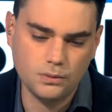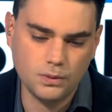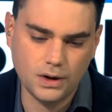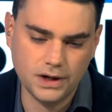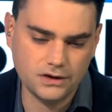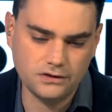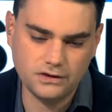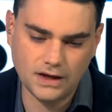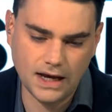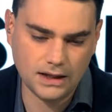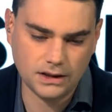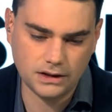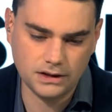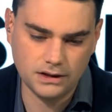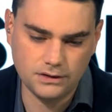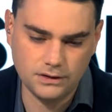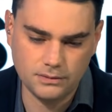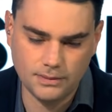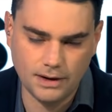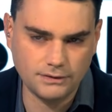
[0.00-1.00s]
what
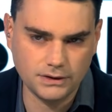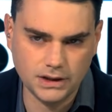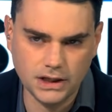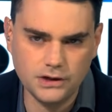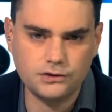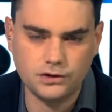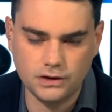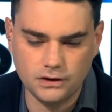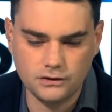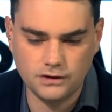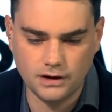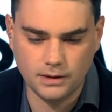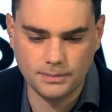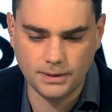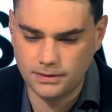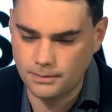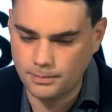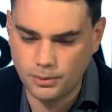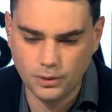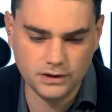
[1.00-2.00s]
exactly the revelation is there,
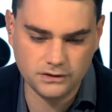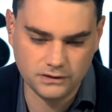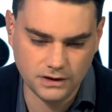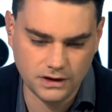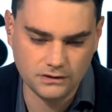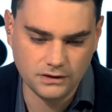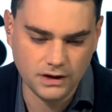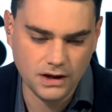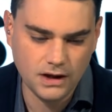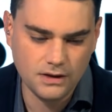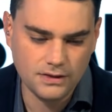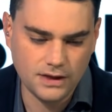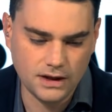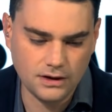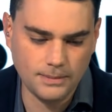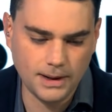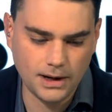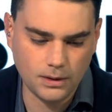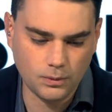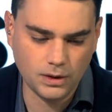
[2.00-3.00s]
but the point is
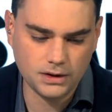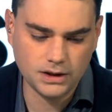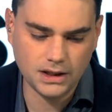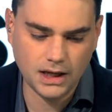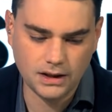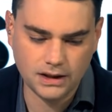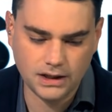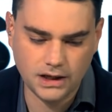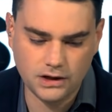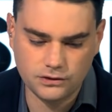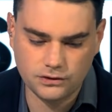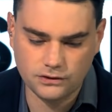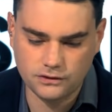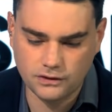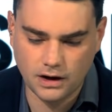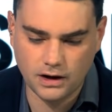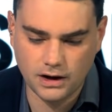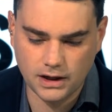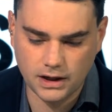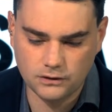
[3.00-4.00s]
that no matter what the
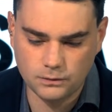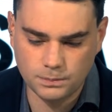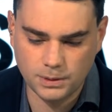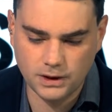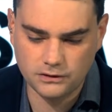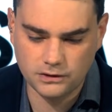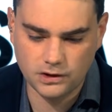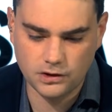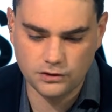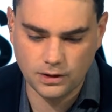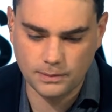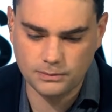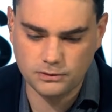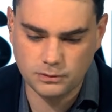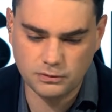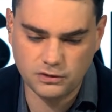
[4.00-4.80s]
allegations are against President Trump,